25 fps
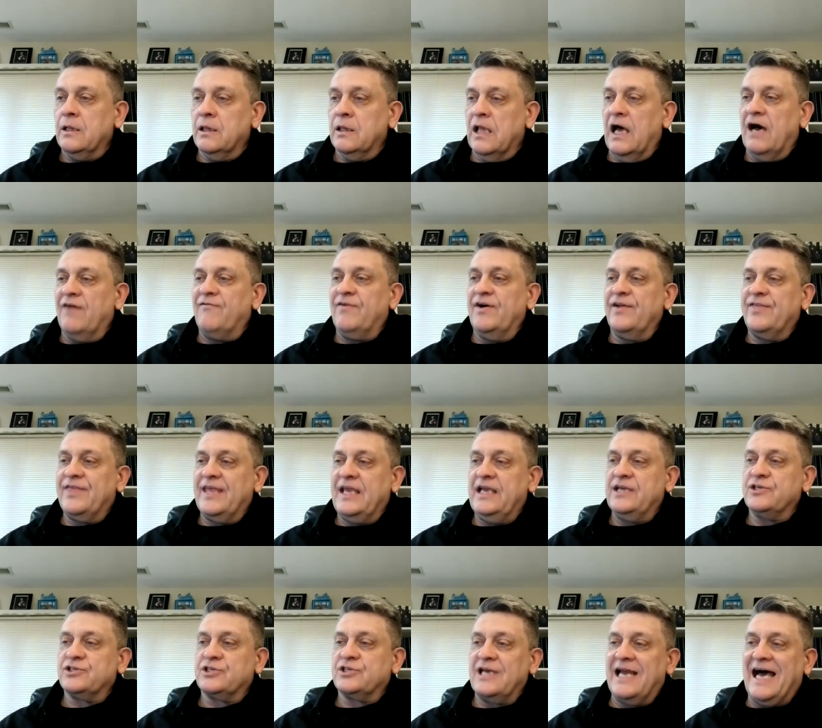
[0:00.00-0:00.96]
loveth
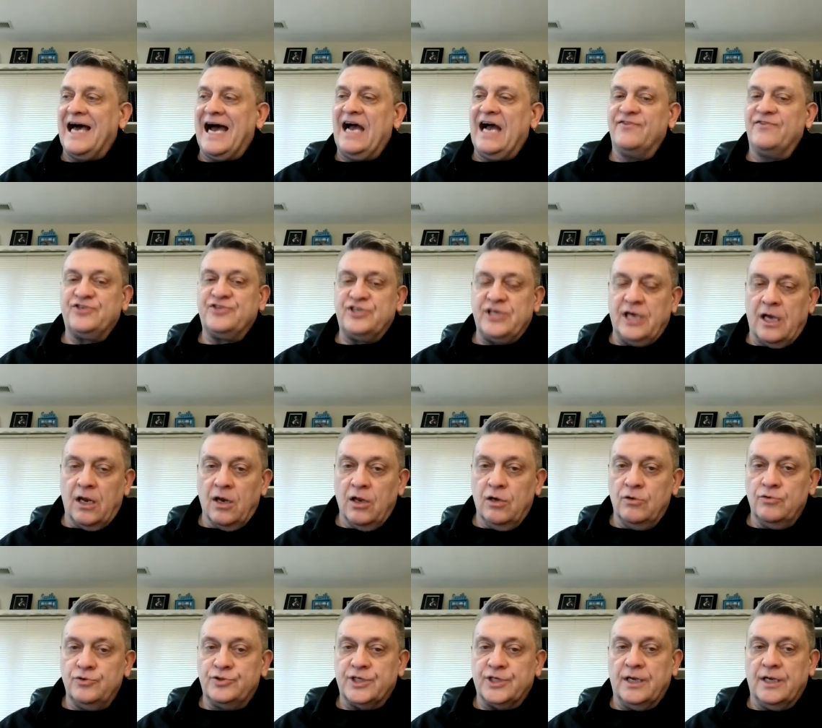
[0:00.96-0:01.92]
his life shall
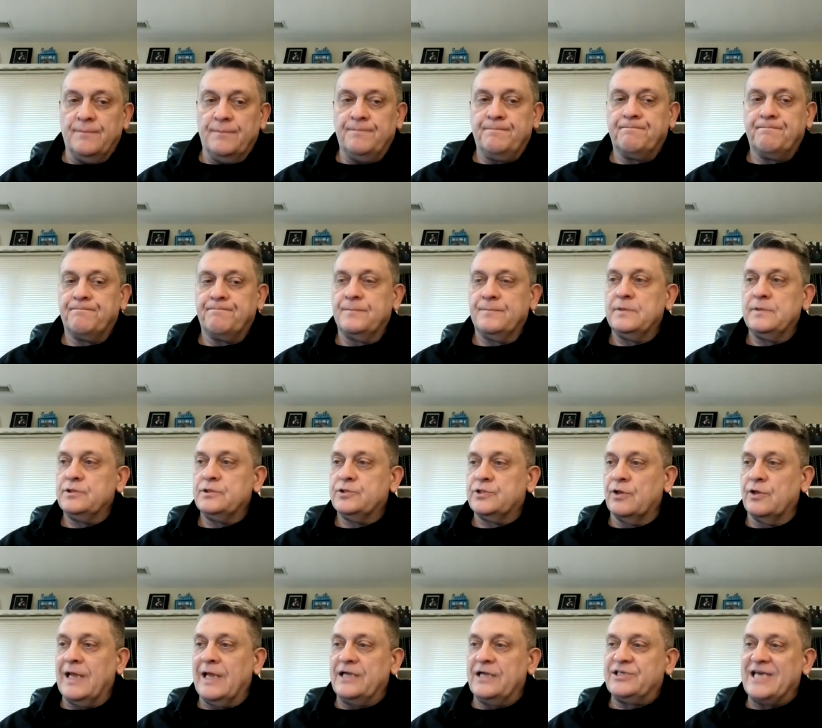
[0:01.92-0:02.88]
lose it.
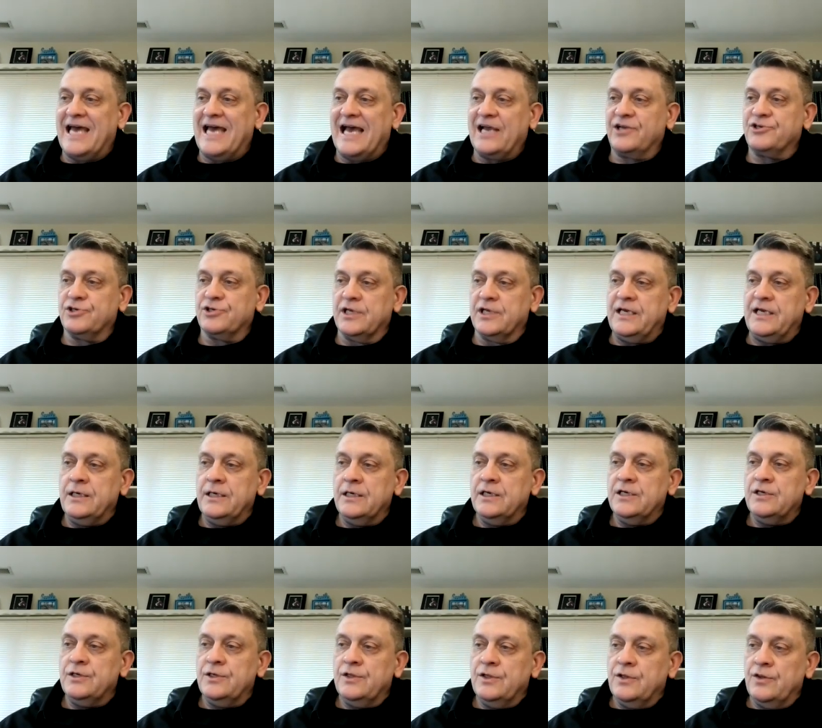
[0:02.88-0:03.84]
So that's actually
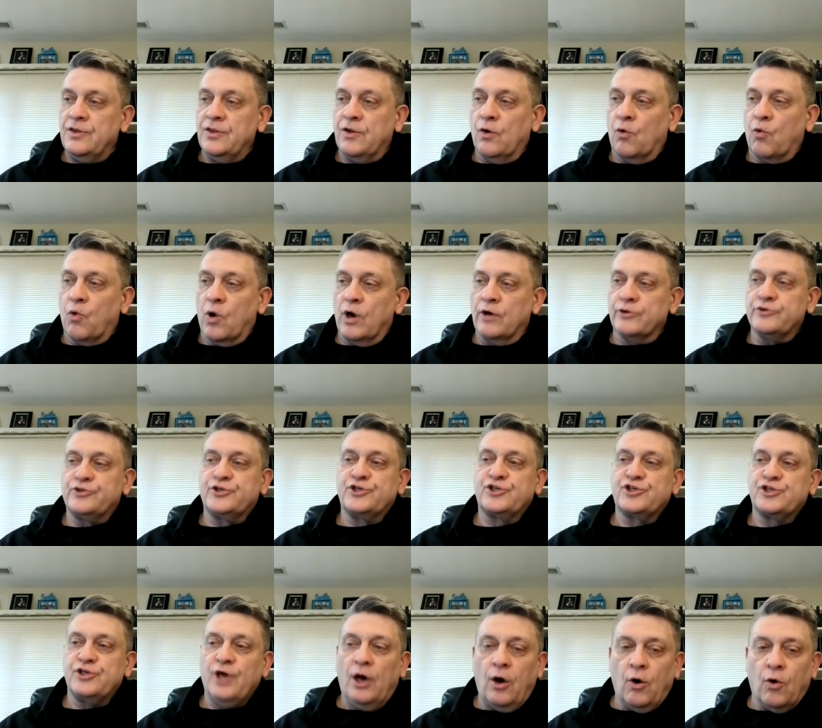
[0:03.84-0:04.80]
the word
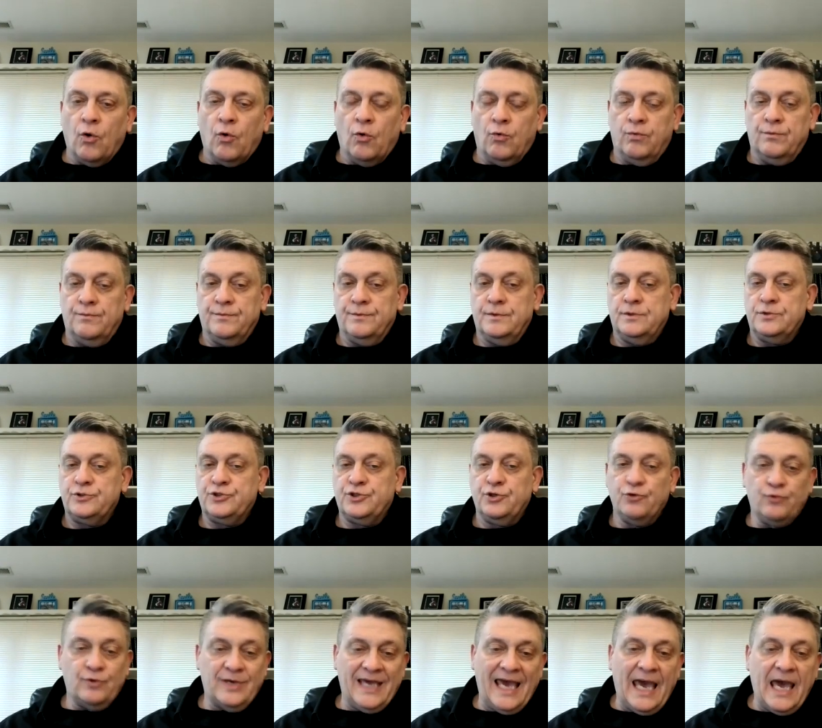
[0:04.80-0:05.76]
soul,
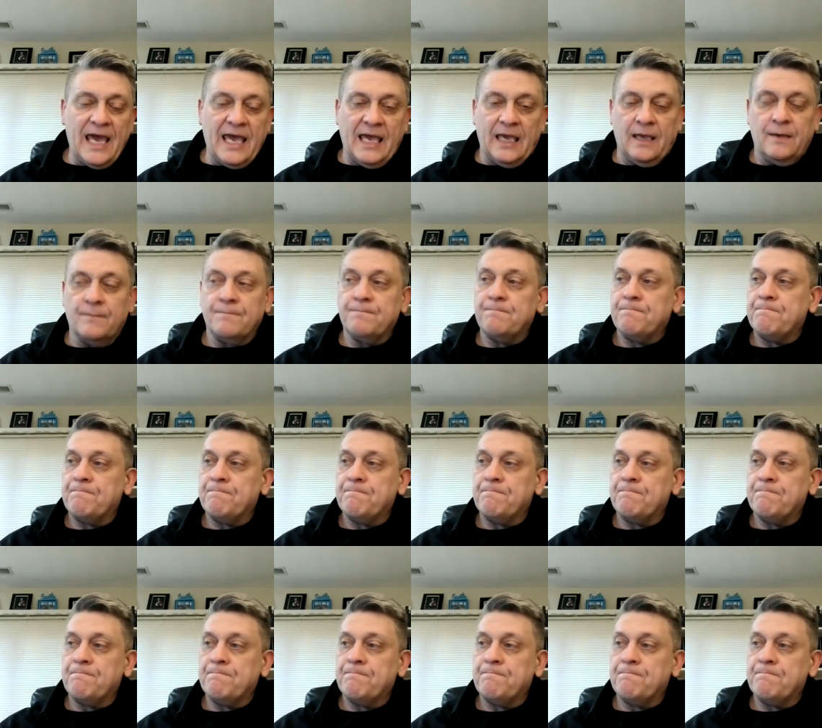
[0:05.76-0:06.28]
psuche.